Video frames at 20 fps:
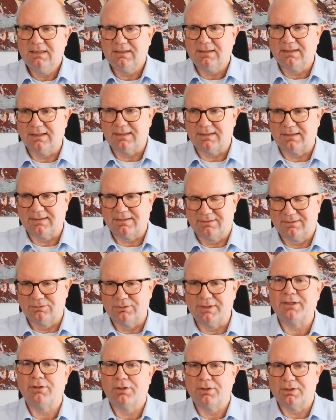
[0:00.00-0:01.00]
that
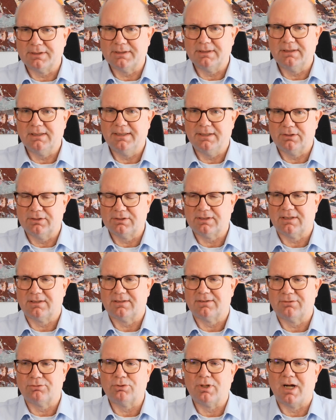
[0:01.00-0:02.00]
regulators are
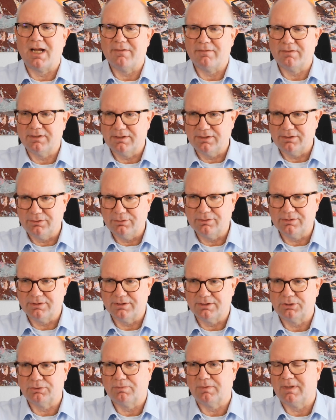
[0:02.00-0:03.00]
driving the
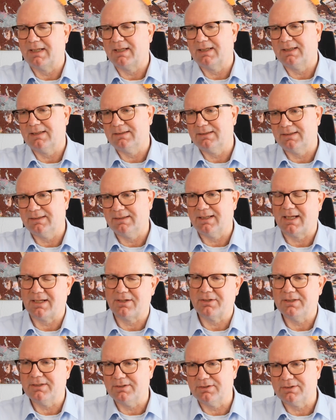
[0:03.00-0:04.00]
usage, while in
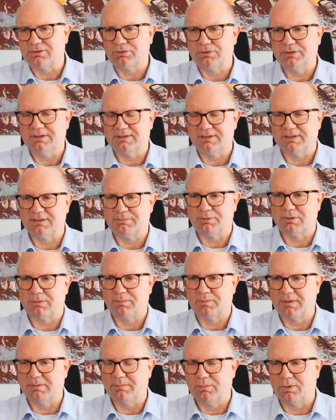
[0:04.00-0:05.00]
other industries it's
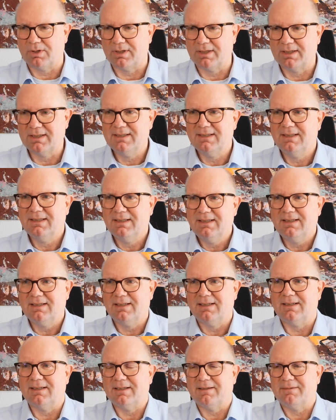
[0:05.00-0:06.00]
probably more
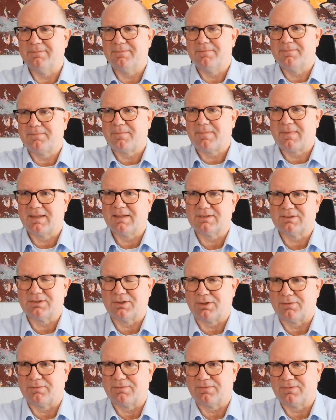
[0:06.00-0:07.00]

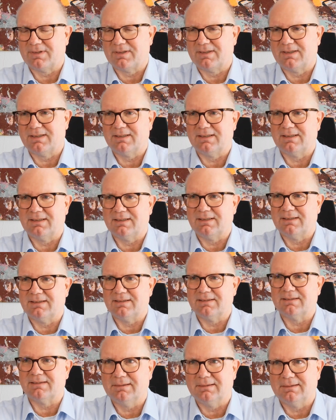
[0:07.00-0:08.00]
sort of
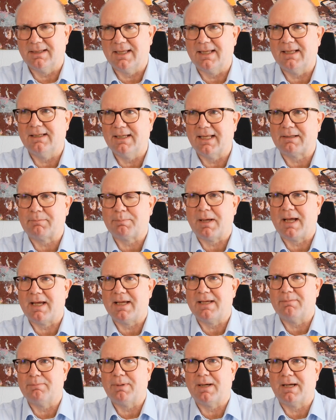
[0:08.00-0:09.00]
led
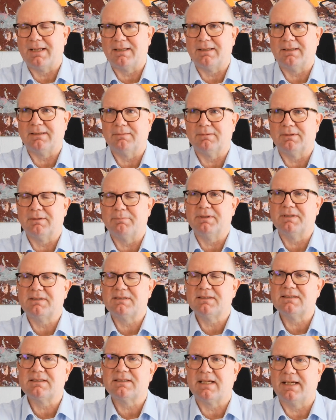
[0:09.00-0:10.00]
by the
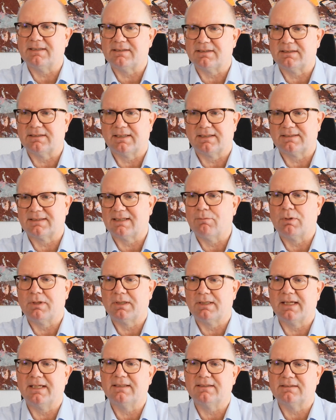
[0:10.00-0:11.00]
business case, and that someone
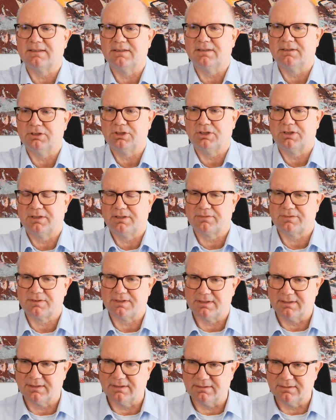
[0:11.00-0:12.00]
takes the initiatives
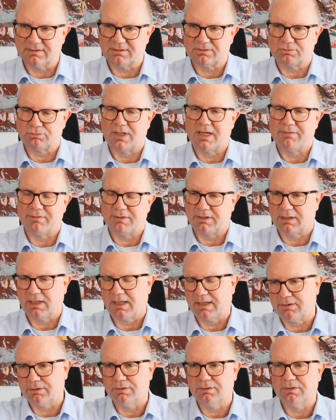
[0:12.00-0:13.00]
and is driving it,
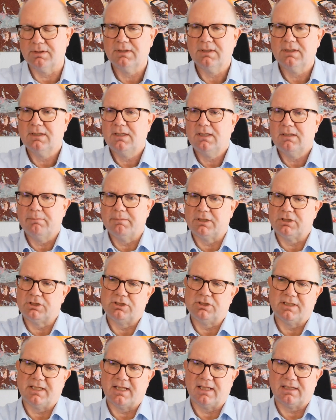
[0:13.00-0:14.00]
like you
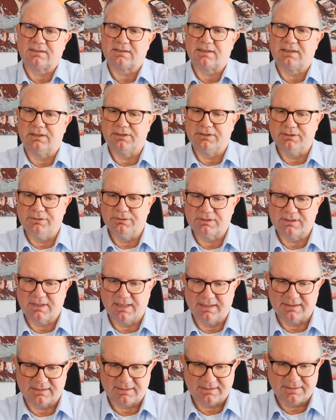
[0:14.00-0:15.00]
mentioned the healthcare use
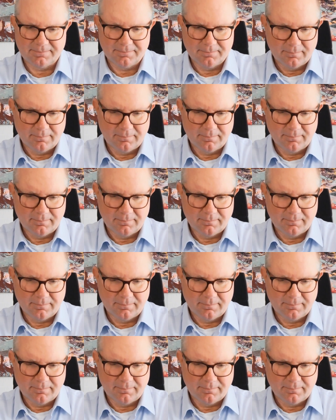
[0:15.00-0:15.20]
case